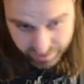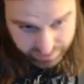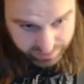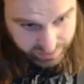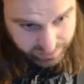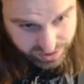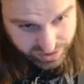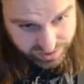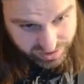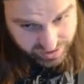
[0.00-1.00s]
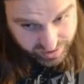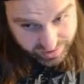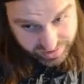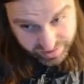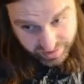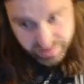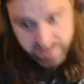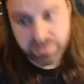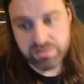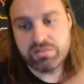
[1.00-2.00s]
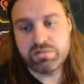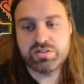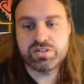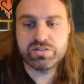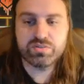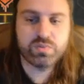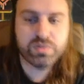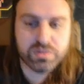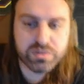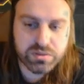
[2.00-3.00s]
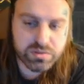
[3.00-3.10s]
and maybe she decides that she doesn't want to